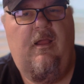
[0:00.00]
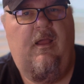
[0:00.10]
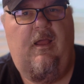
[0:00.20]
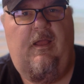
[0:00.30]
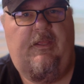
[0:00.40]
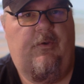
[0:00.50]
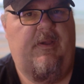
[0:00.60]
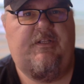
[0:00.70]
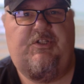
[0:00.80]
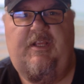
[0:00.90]

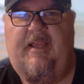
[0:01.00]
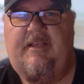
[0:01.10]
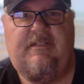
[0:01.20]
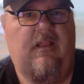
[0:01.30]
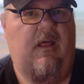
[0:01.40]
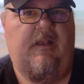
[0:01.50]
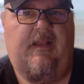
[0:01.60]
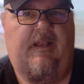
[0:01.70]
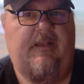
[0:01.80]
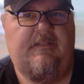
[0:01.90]
USGS, a lot of
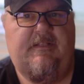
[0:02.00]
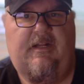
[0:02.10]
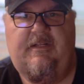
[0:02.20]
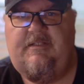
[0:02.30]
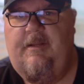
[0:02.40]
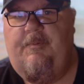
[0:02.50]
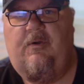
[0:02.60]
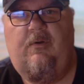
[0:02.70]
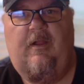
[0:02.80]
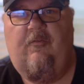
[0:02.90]
dead ends there. It's
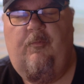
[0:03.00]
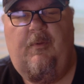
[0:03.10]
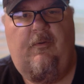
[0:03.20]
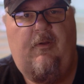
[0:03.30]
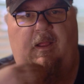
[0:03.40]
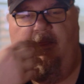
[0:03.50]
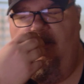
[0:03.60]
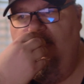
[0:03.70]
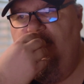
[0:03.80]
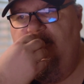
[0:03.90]
typical government, right? They
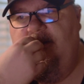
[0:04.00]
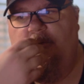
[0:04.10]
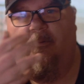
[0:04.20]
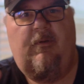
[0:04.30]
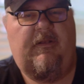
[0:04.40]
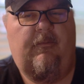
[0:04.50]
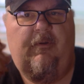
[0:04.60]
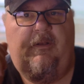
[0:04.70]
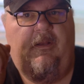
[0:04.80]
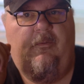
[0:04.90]
don't want to deal with what they
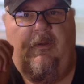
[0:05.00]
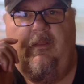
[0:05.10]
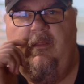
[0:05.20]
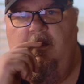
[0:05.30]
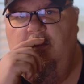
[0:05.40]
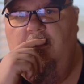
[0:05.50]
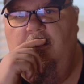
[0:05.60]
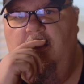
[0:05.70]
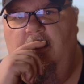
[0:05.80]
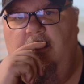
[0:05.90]
want to deal with.
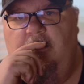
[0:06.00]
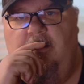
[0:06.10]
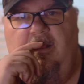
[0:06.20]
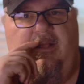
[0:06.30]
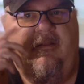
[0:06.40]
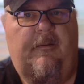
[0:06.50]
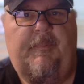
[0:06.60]
Collecting a